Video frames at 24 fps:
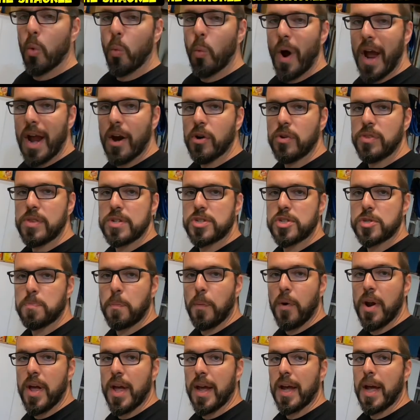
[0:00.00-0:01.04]
where the
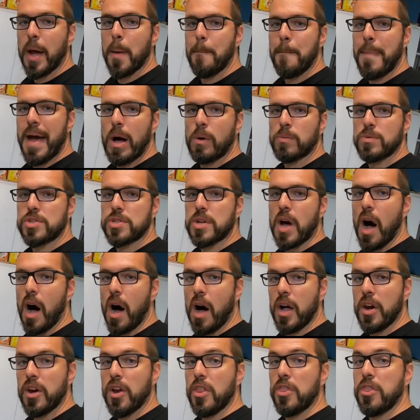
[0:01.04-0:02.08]
spring mounts
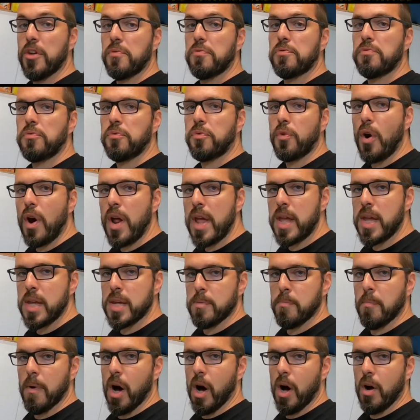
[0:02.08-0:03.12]
on the
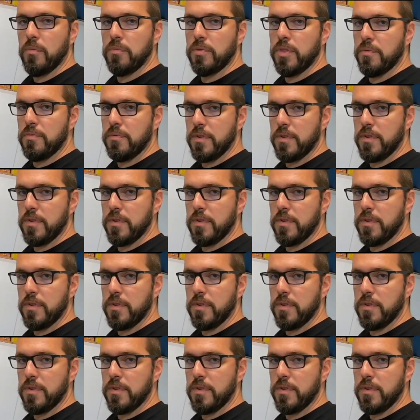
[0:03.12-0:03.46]
frame of the